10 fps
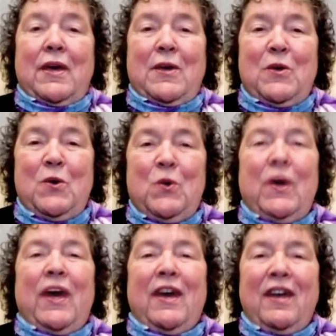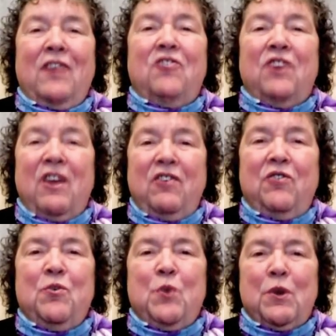You can change
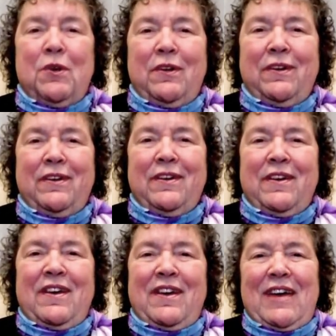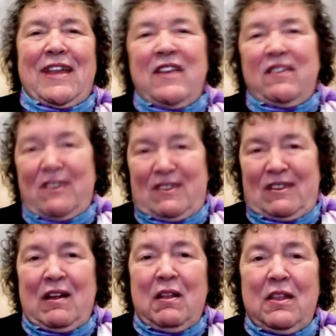the world. And
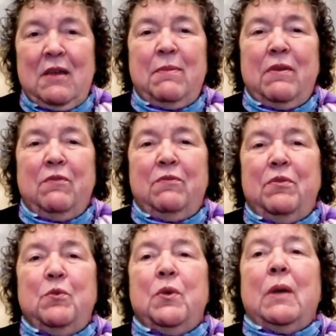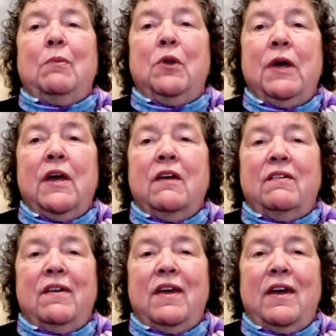that's a little bit of what I'm looking
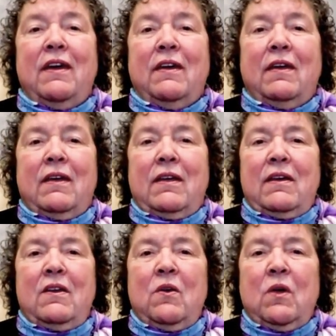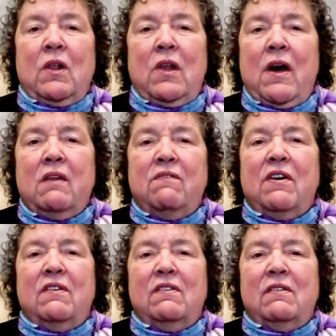at today. You know, a lot of
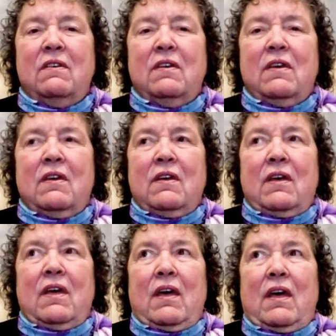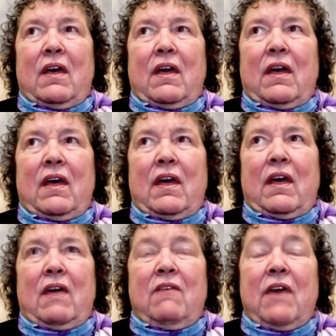us
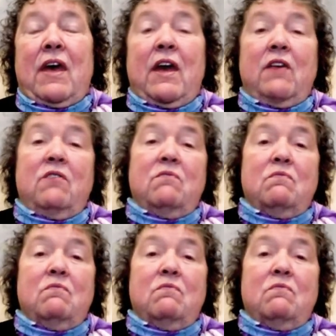have had